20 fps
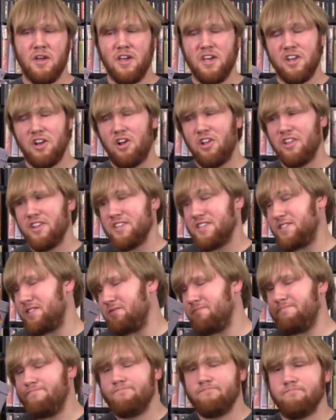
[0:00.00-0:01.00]
in all its,
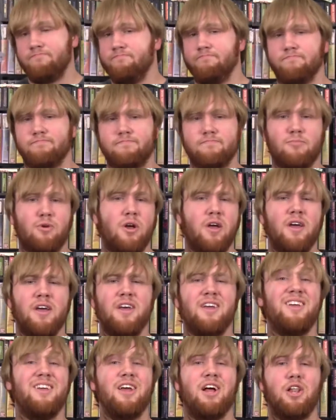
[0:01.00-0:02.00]

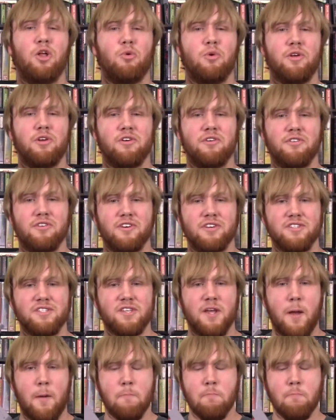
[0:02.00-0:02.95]
yellowy goodness.